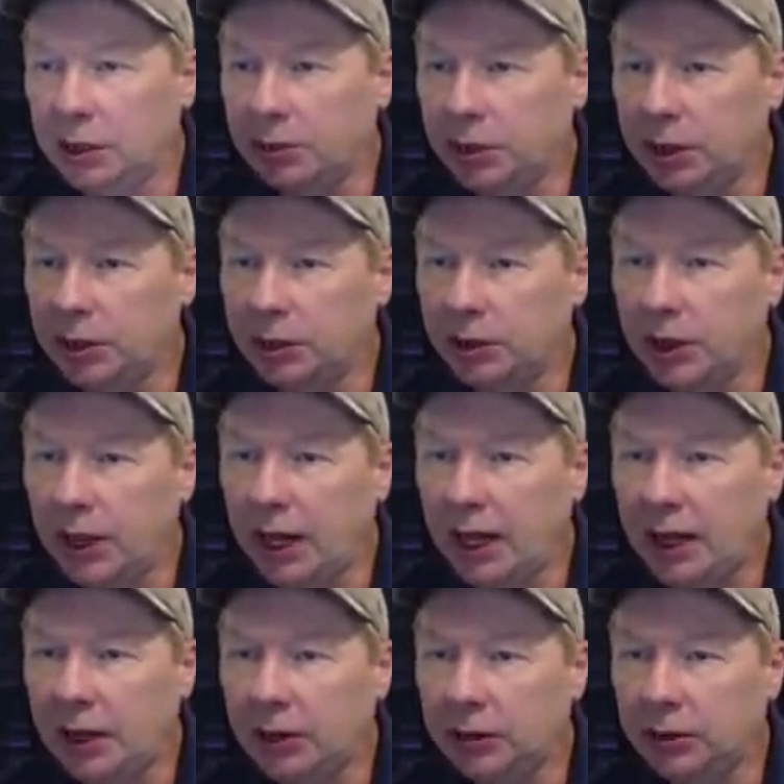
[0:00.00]
under the
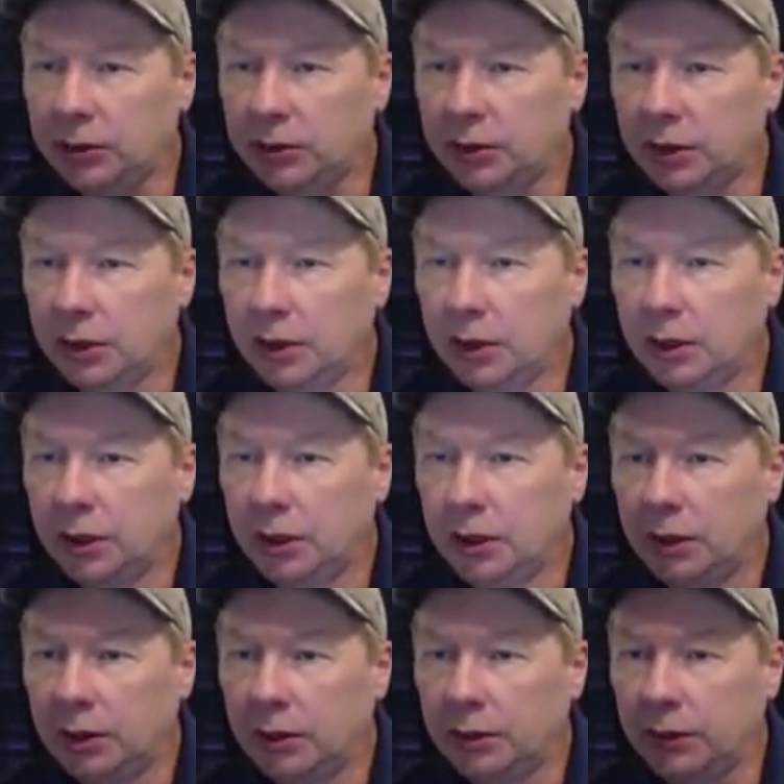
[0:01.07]
house
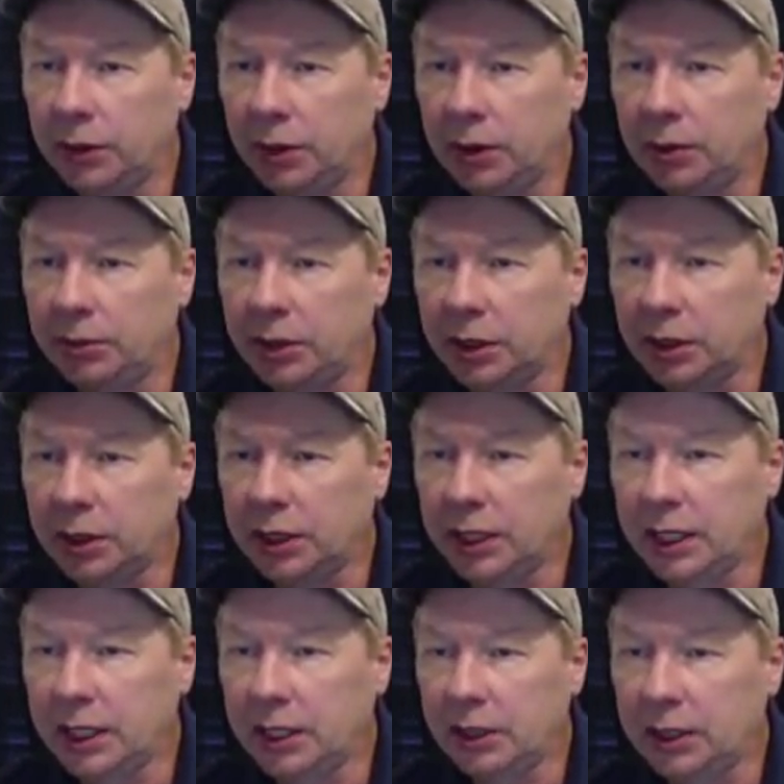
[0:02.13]
from the clean
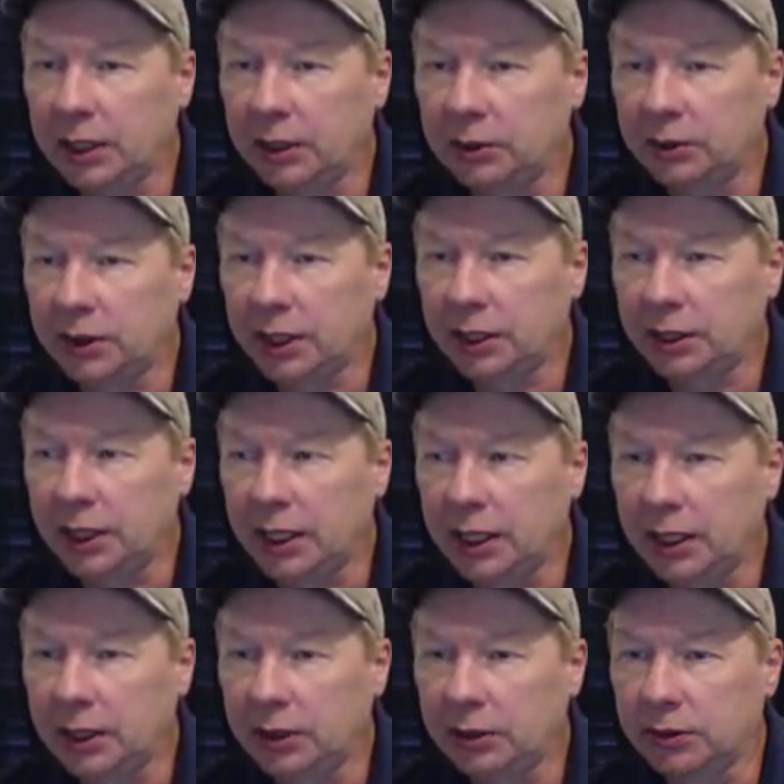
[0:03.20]
out outside the
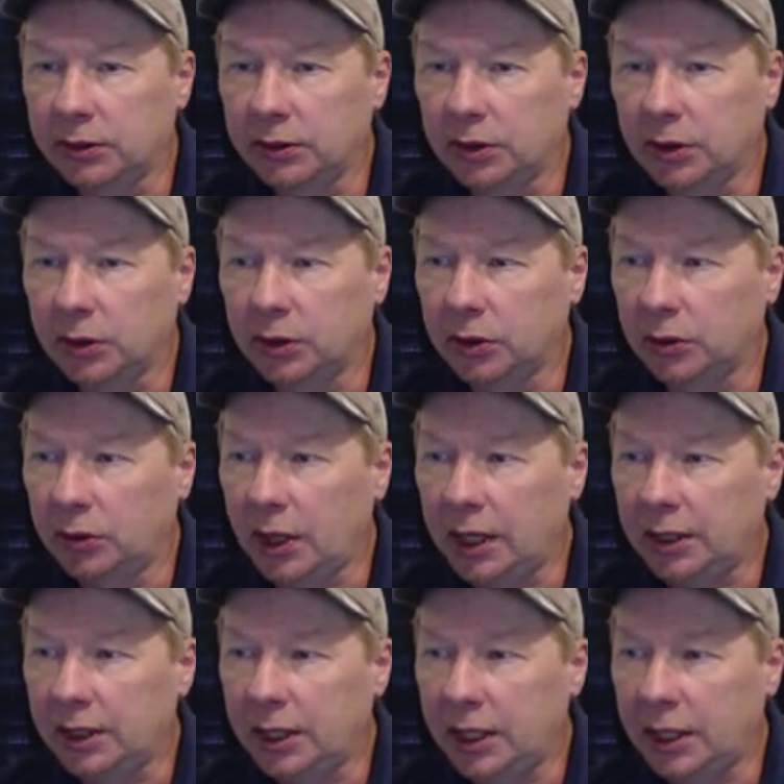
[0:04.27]
house. So
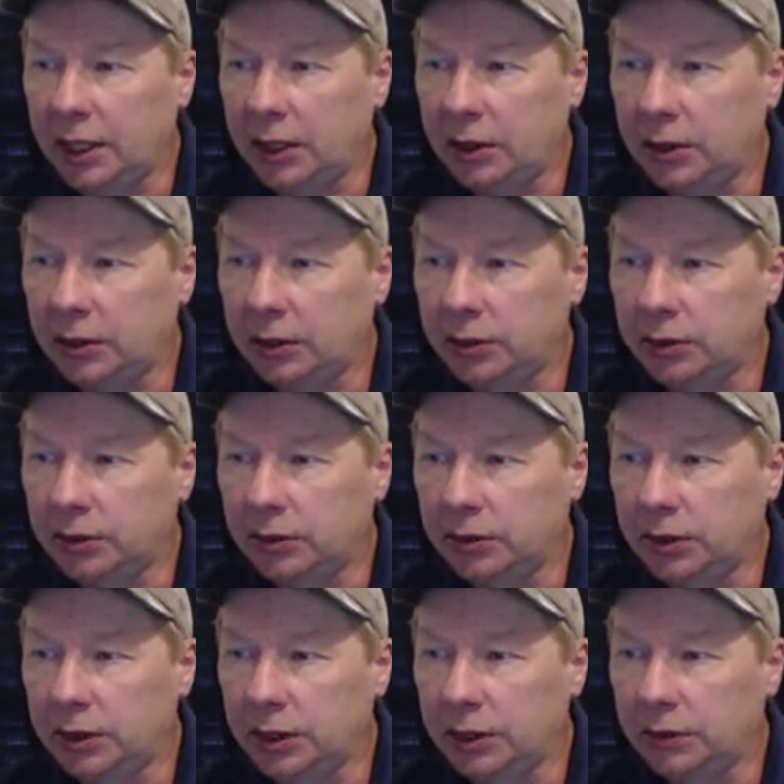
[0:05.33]
right now, just
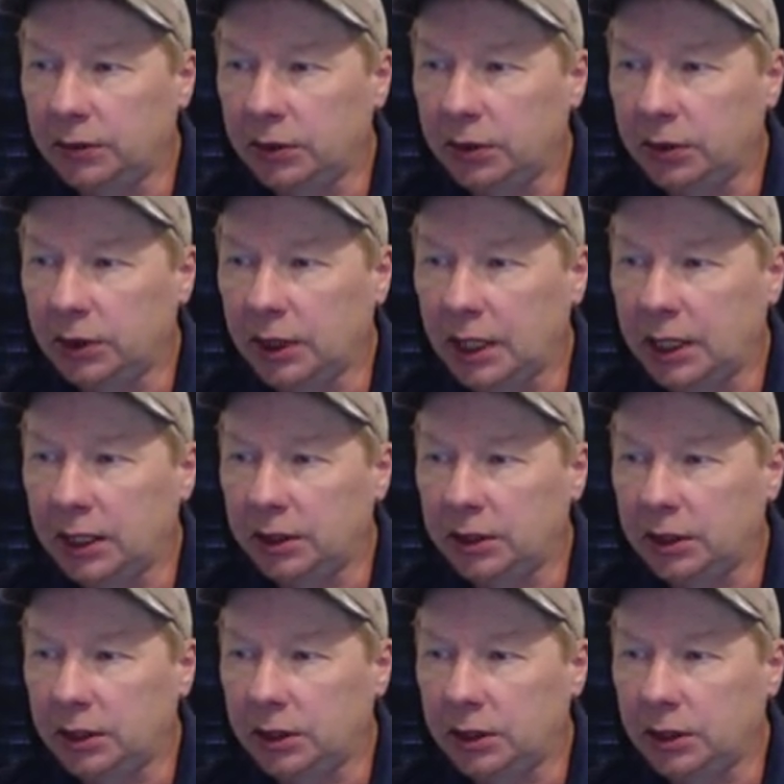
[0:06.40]
to give you an idea